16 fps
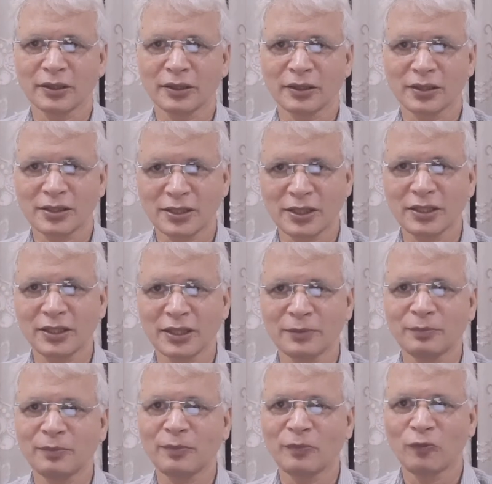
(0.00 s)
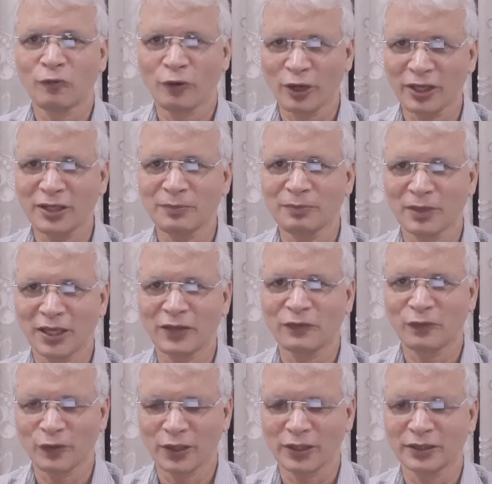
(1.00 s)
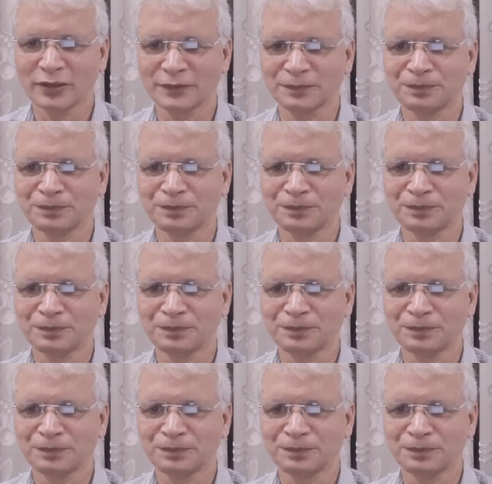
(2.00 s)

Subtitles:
see them one by one.